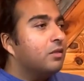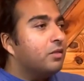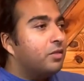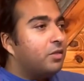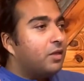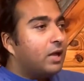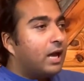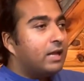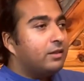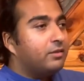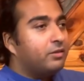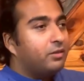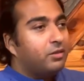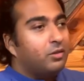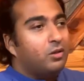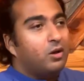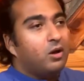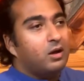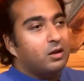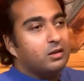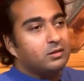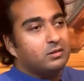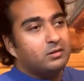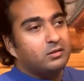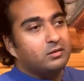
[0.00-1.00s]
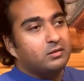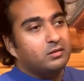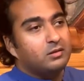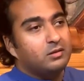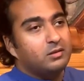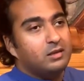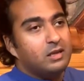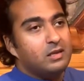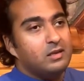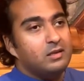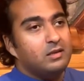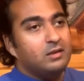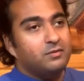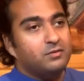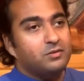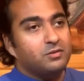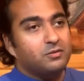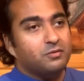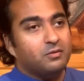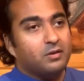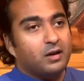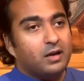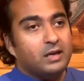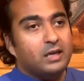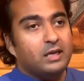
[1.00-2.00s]
That thought then
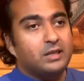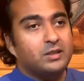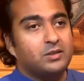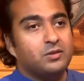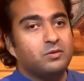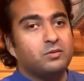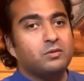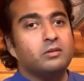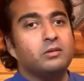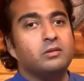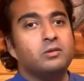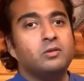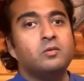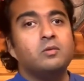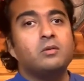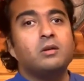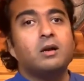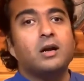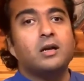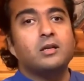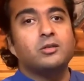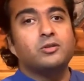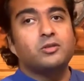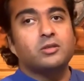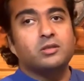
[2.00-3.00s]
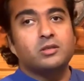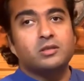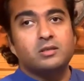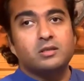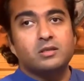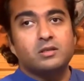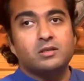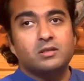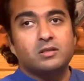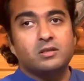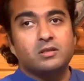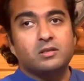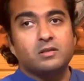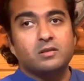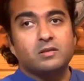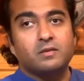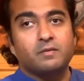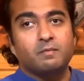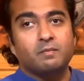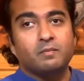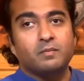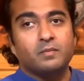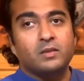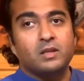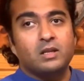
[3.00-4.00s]
gives rise to a new consciousness
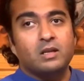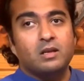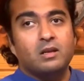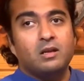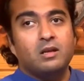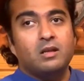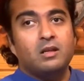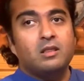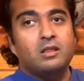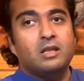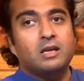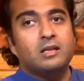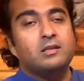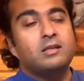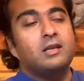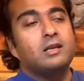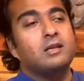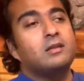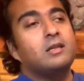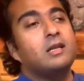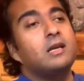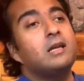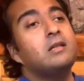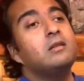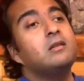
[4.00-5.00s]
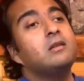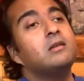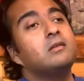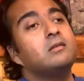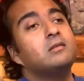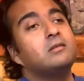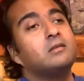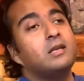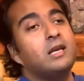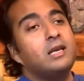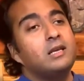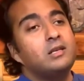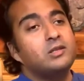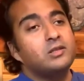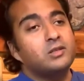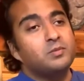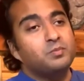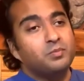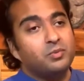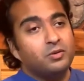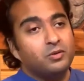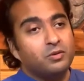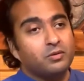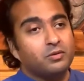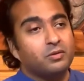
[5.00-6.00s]
that then takes
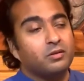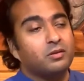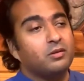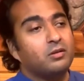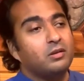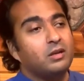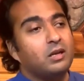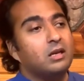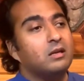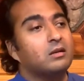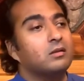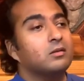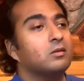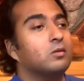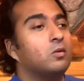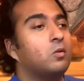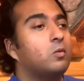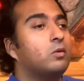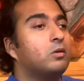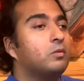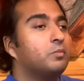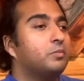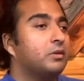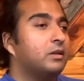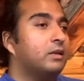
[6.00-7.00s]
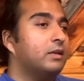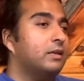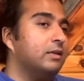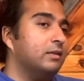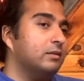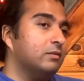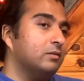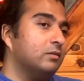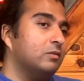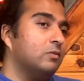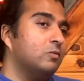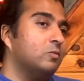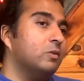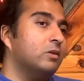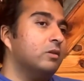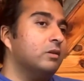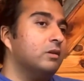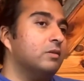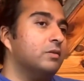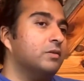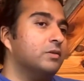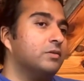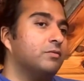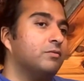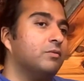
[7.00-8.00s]
birth in a lower plane where
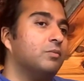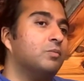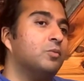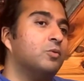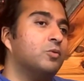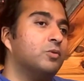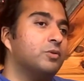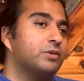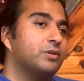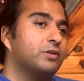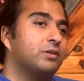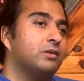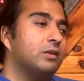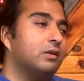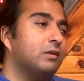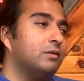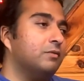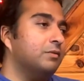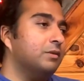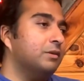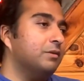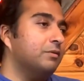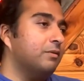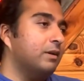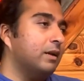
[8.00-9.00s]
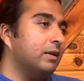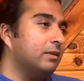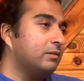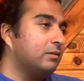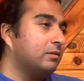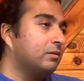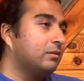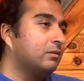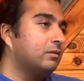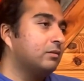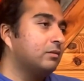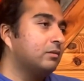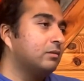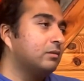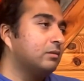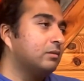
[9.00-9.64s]
there is remorse and regret.